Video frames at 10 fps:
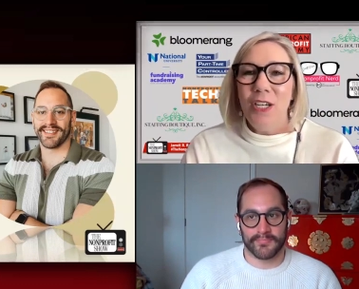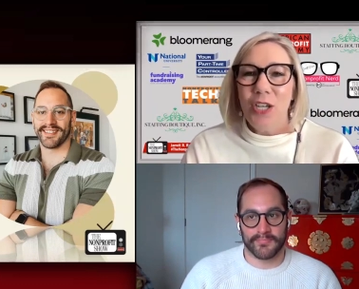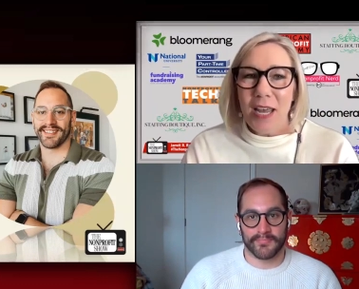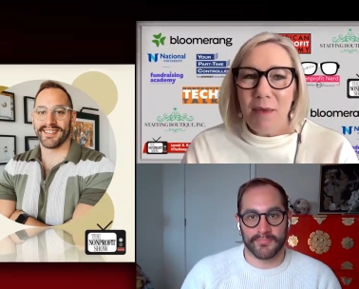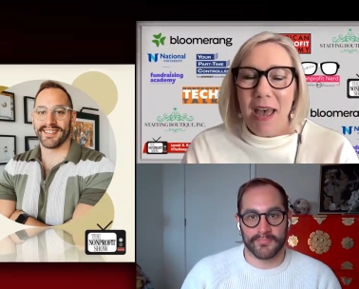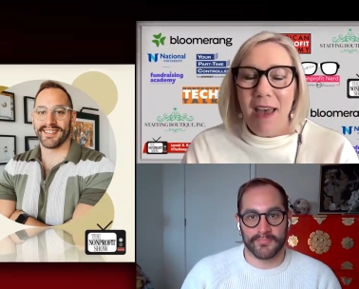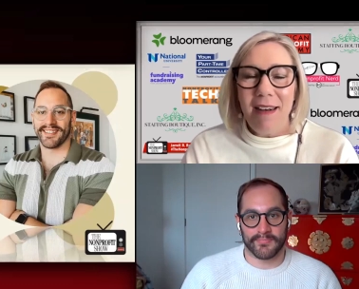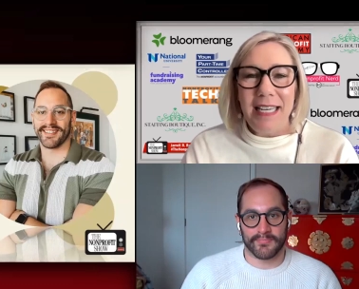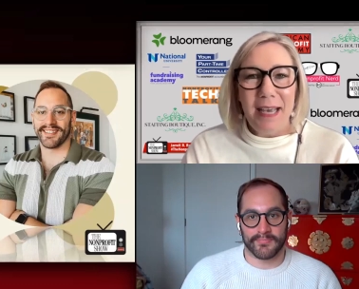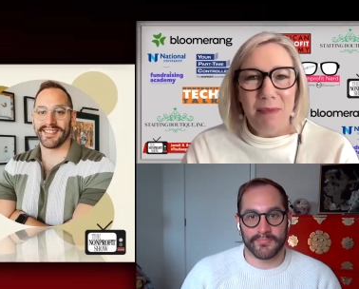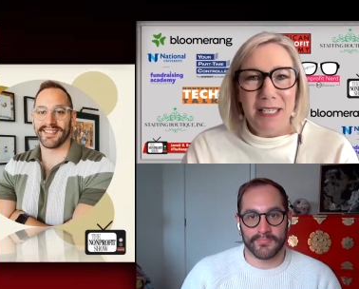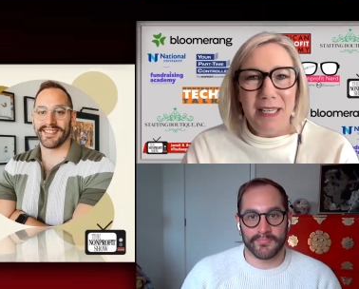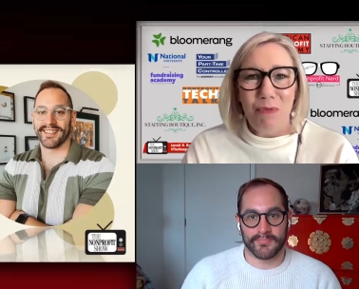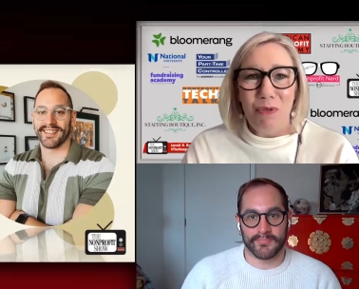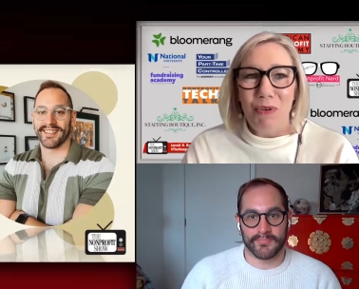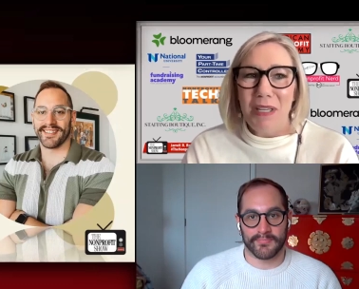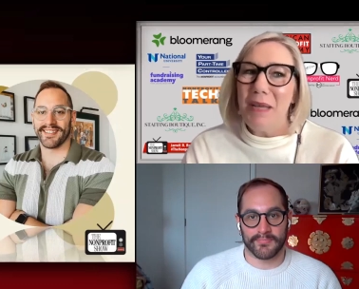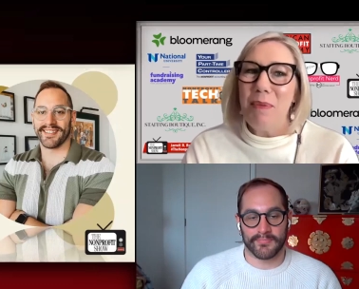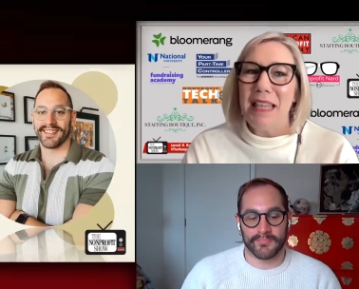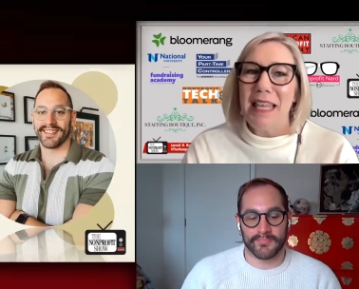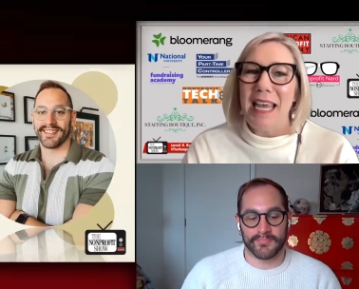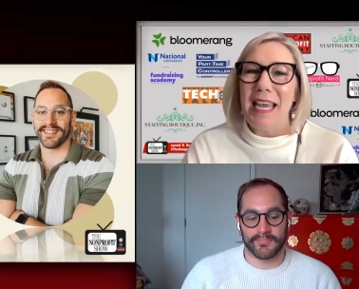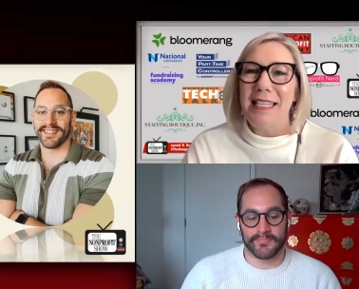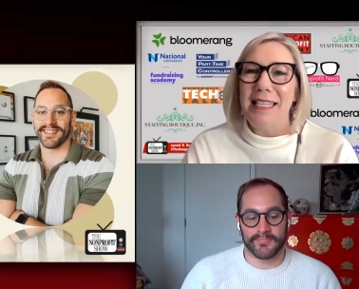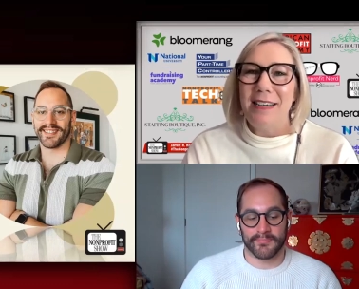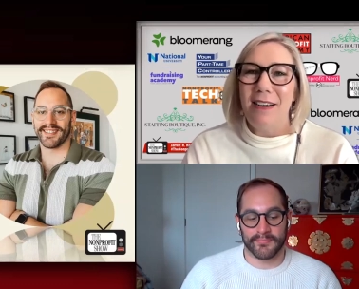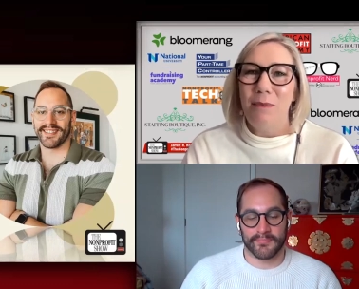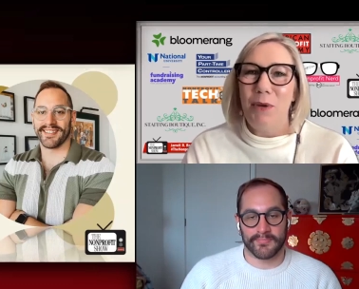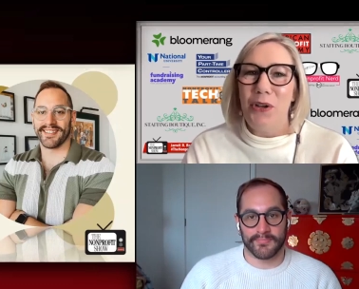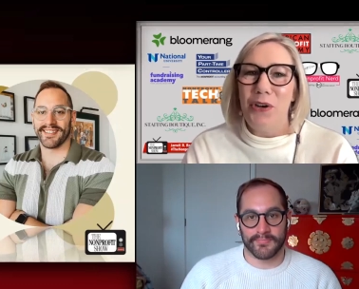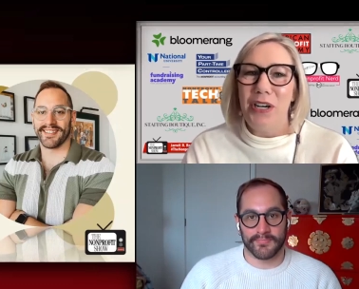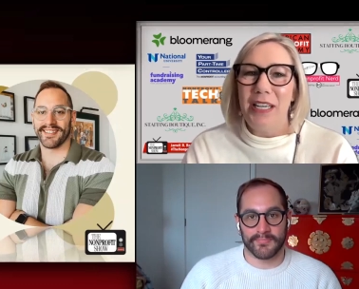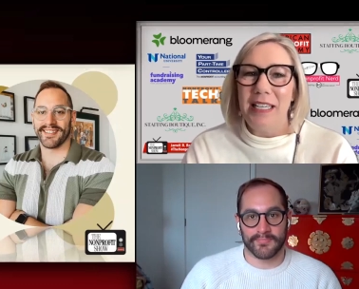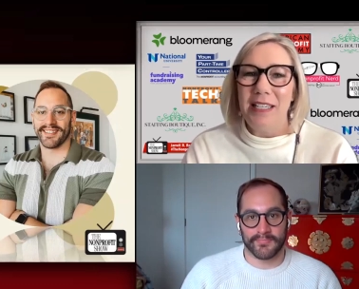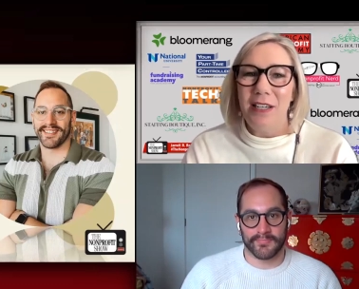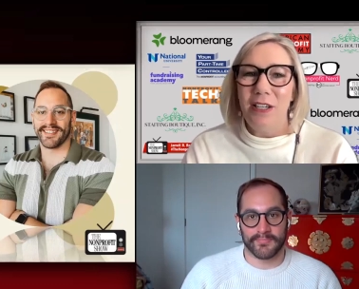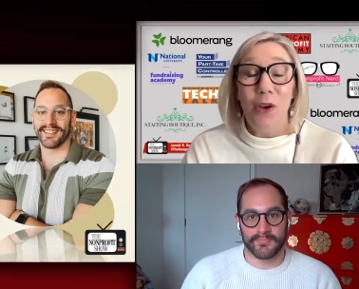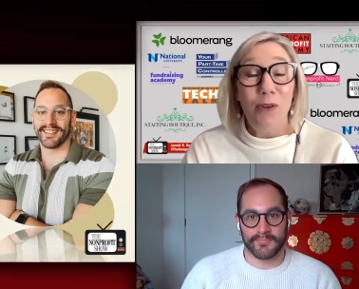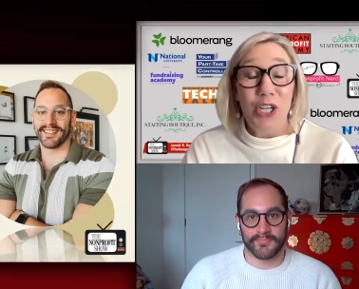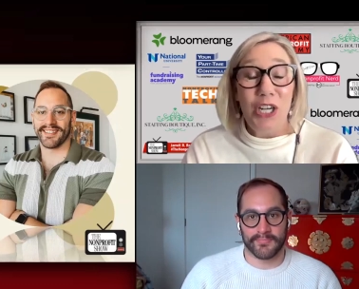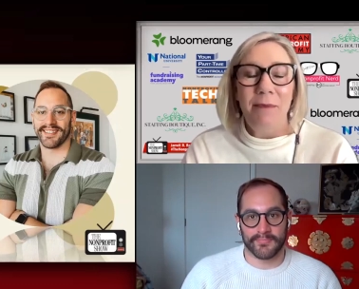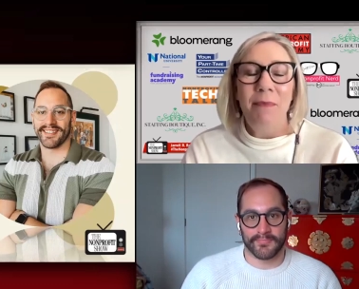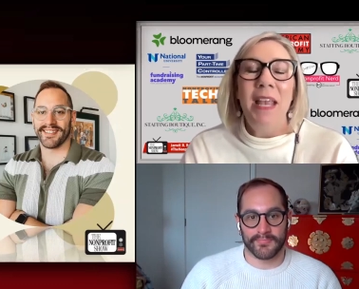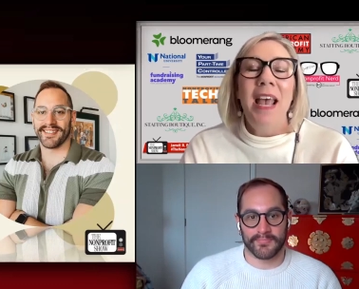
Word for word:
Speaker 1: Check him out. He's up to some really big things. Derek Mulhern Coaching.